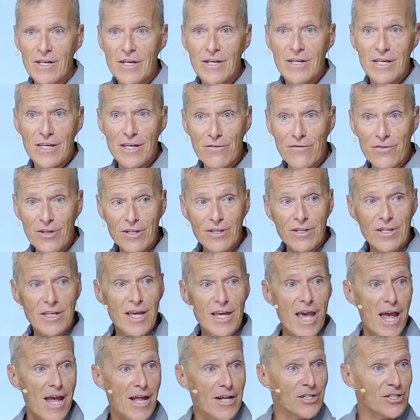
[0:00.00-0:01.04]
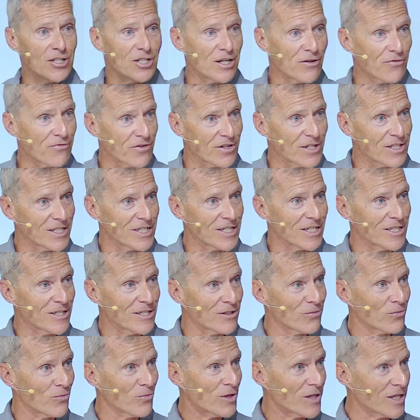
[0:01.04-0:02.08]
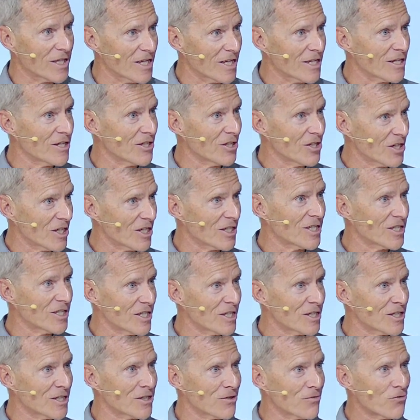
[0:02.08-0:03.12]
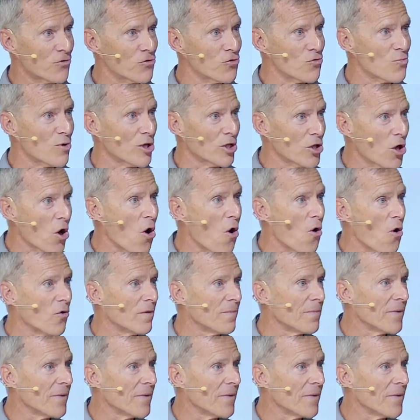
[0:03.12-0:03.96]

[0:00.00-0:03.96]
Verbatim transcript: even the age differences within just this room alone,